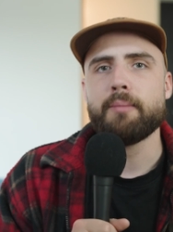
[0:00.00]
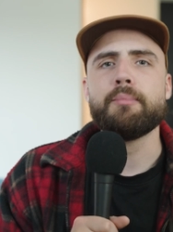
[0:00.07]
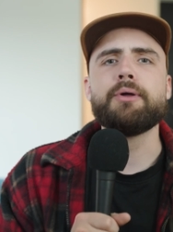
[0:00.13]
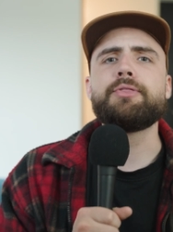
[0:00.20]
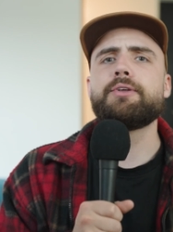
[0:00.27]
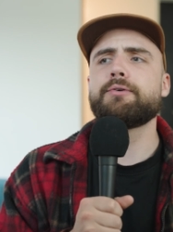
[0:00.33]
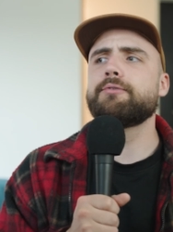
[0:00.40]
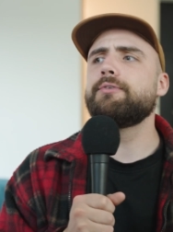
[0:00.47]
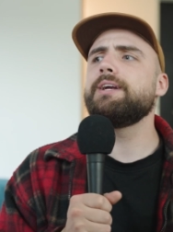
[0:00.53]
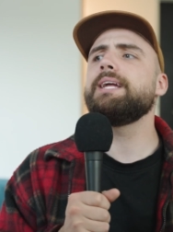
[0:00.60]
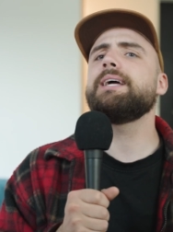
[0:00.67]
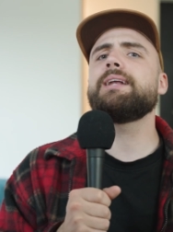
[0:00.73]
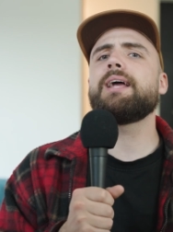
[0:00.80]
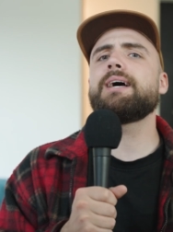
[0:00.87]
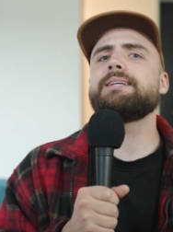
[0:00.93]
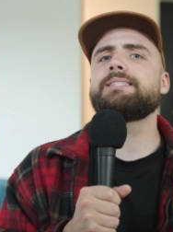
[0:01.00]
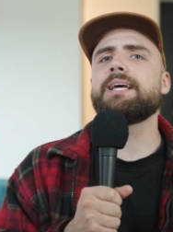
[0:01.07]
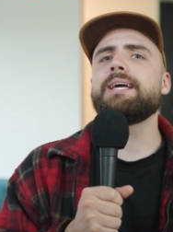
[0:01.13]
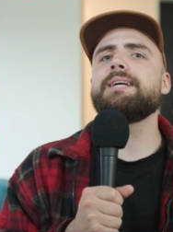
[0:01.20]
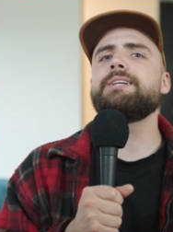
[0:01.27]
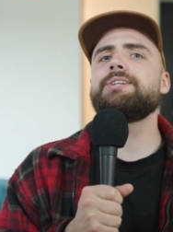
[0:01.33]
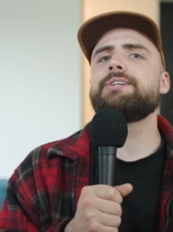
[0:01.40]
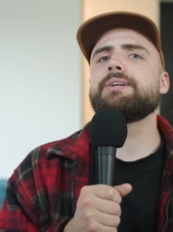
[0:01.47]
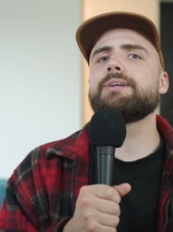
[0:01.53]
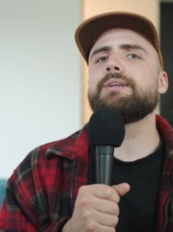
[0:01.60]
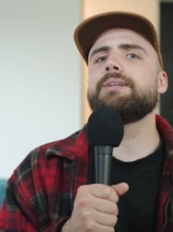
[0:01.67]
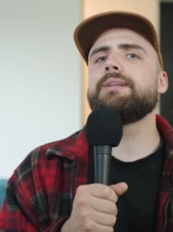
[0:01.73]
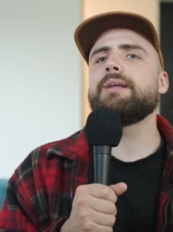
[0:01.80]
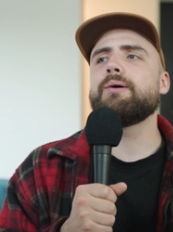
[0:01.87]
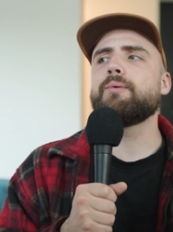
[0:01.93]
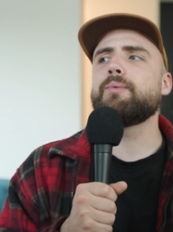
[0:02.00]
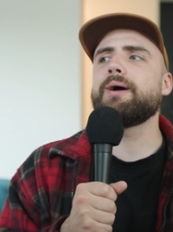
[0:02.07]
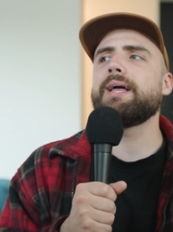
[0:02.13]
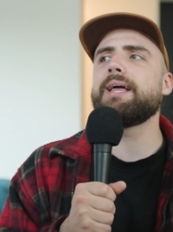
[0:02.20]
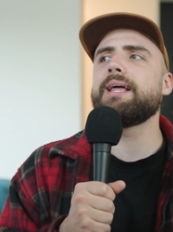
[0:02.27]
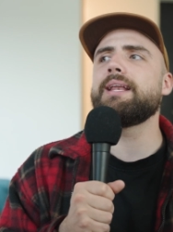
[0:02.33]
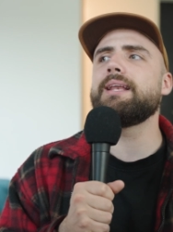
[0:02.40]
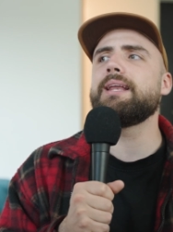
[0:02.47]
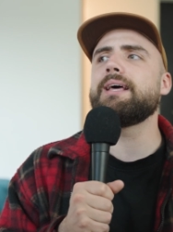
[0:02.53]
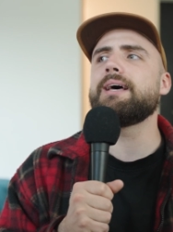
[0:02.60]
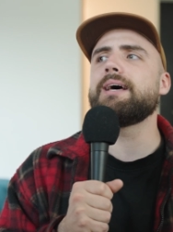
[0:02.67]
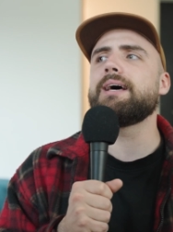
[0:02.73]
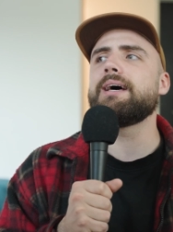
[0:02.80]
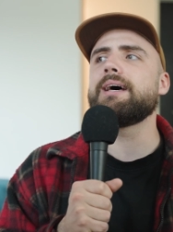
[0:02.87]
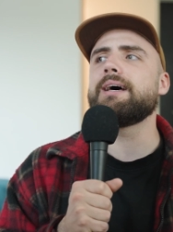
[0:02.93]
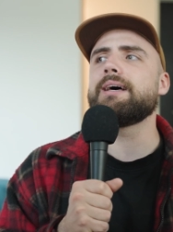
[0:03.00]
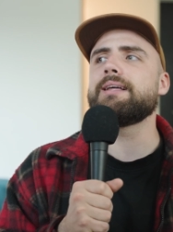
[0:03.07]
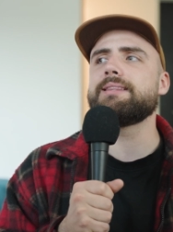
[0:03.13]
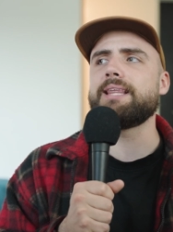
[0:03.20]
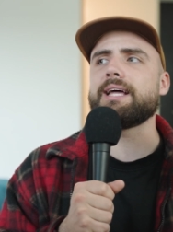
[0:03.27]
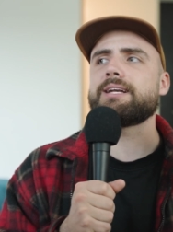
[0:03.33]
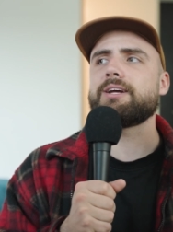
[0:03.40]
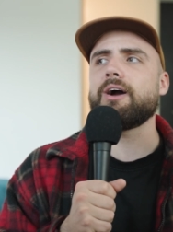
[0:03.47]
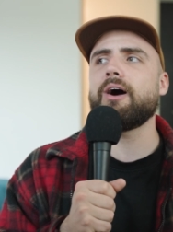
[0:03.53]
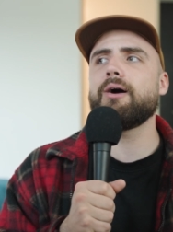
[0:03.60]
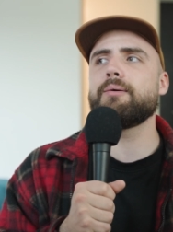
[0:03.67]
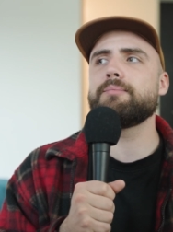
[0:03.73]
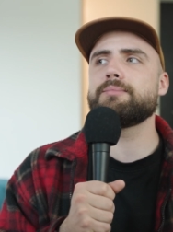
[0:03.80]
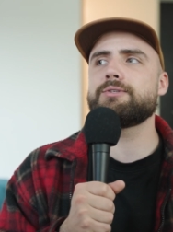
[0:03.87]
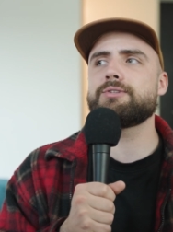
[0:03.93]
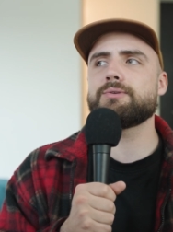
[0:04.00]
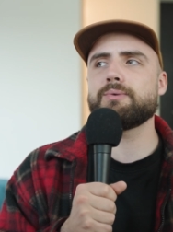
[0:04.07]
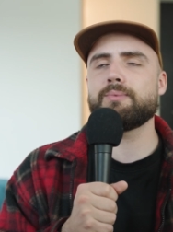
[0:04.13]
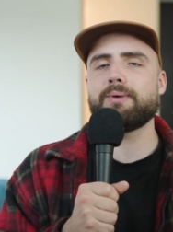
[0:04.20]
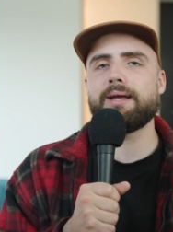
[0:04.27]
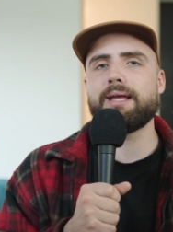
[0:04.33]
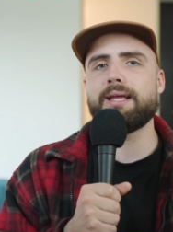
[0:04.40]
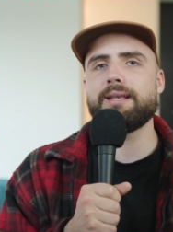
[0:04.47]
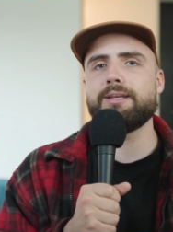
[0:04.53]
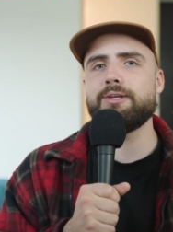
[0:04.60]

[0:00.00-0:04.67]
But the realization when that comes when